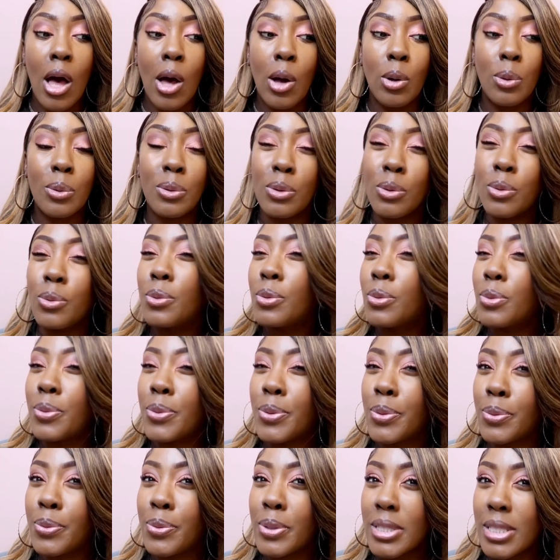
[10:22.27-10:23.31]

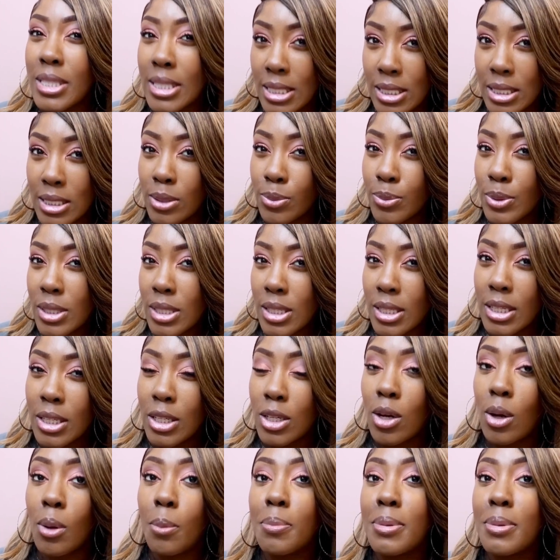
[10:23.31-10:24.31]
What's the deal?